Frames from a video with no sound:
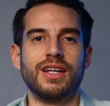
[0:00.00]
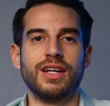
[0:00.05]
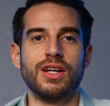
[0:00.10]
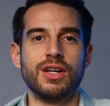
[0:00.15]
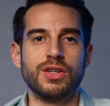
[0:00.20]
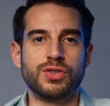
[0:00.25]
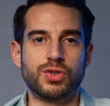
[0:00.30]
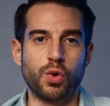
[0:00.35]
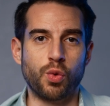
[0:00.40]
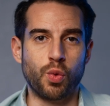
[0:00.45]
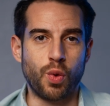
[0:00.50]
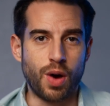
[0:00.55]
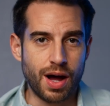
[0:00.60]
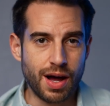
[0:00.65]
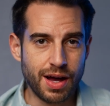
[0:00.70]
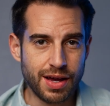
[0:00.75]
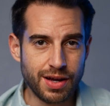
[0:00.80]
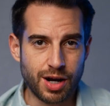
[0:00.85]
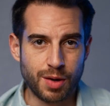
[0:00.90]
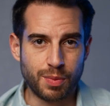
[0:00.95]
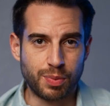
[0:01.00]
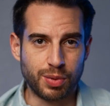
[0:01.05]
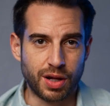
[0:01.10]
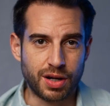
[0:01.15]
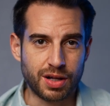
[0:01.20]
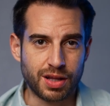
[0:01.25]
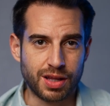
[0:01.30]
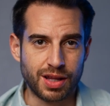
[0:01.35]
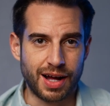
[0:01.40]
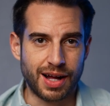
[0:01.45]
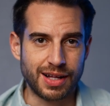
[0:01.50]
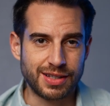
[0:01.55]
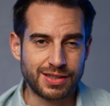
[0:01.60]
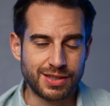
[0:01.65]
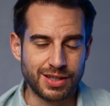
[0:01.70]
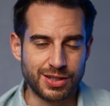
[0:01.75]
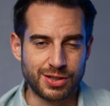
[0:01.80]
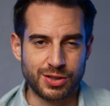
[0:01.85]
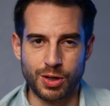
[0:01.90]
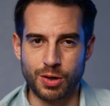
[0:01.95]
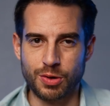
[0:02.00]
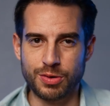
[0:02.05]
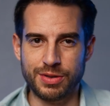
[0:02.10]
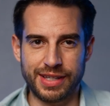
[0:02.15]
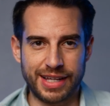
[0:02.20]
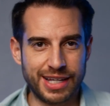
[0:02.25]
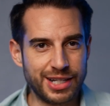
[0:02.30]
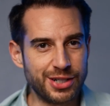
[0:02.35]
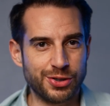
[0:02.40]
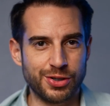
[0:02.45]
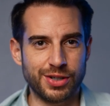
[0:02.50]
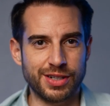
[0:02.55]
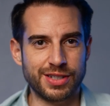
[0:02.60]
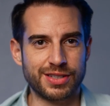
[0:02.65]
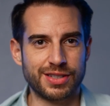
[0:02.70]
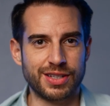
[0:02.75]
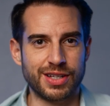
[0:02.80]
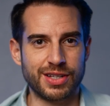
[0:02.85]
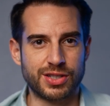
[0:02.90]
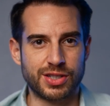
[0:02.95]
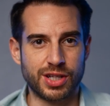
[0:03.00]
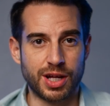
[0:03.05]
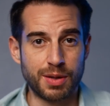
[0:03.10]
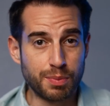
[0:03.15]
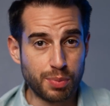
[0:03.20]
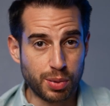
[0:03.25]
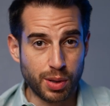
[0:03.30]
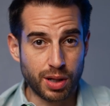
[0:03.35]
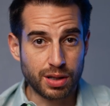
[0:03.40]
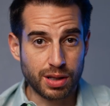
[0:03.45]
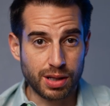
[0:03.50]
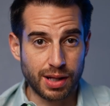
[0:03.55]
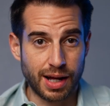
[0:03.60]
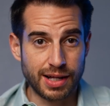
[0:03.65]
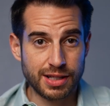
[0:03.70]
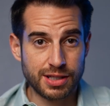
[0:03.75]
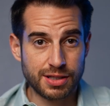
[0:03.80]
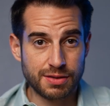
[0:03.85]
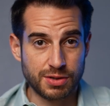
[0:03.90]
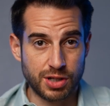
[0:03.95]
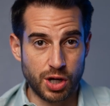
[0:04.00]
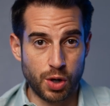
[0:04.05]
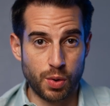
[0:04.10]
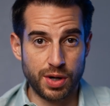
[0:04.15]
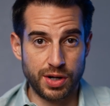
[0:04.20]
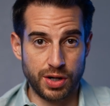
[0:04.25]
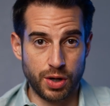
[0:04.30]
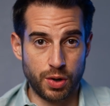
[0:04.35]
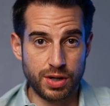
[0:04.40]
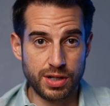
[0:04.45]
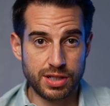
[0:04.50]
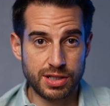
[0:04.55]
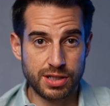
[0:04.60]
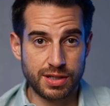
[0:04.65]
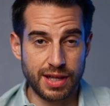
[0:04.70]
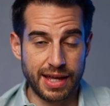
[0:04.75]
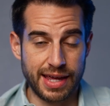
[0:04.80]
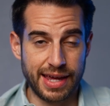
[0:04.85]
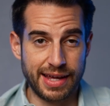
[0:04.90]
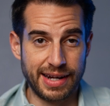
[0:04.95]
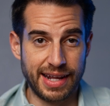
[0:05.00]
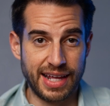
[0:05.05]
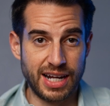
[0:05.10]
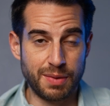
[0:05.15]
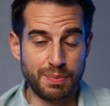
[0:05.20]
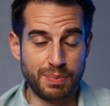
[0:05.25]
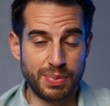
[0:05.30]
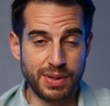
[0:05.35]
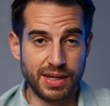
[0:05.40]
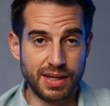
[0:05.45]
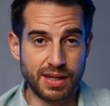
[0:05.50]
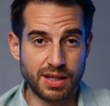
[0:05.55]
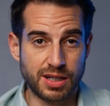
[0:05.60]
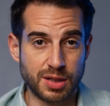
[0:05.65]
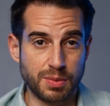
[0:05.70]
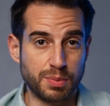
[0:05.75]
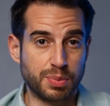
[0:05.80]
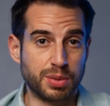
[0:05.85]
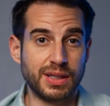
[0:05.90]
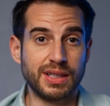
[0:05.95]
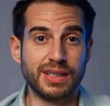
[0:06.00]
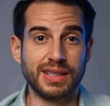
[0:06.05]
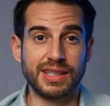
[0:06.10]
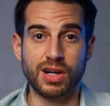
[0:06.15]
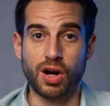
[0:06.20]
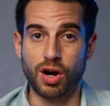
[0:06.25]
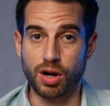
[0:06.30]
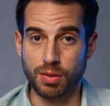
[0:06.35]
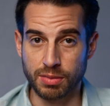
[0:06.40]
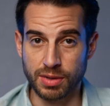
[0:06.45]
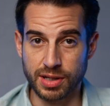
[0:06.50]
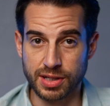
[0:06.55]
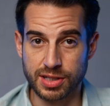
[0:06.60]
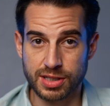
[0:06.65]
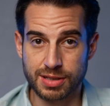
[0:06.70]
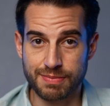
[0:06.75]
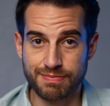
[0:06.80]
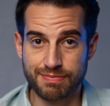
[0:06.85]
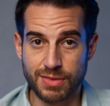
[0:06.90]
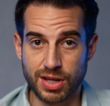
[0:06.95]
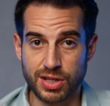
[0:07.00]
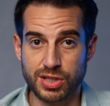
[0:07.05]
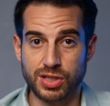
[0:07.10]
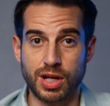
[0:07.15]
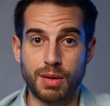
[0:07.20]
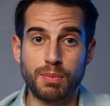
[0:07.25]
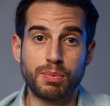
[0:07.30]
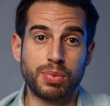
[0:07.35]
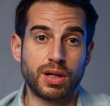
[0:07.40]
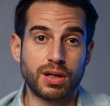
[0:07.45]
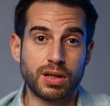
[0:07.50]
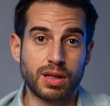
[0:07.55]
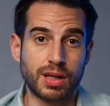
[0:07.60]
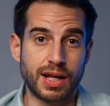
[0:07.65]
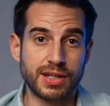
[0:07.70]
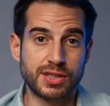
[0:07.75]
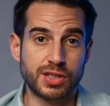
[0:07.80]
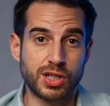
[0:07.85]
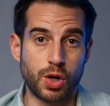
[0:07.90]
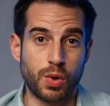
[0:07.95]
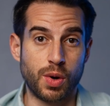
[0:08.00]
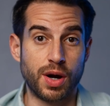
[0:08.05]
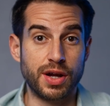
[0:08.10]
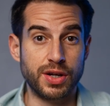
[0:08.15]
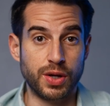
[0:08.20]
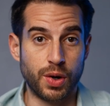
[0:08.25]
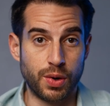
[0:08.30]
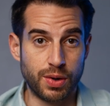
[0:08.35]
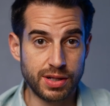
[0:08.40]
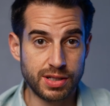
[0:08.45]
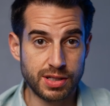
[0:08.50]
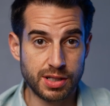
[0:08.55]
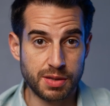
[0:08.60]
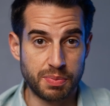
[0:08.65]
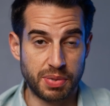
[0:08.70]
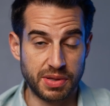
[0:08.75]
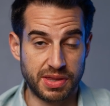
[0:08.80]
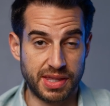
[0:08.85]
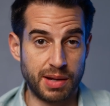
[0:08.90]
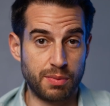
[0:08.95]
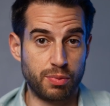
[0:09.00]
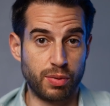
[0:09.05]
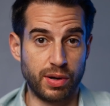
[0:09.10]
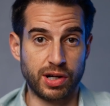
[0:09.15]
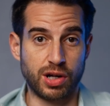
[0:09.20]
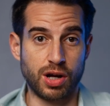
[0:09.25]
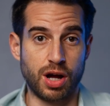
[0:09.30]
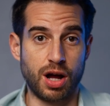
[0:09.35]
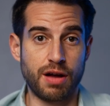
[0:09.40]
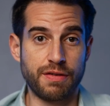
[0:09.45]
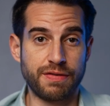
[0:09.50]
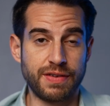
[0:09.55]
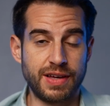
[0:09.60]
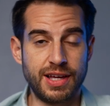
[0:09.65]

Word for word: So, why are blood clots so dangerous? Some blood clots go unnoticed and end up being completely harmless. Some blood clots go unnoticed but then break off,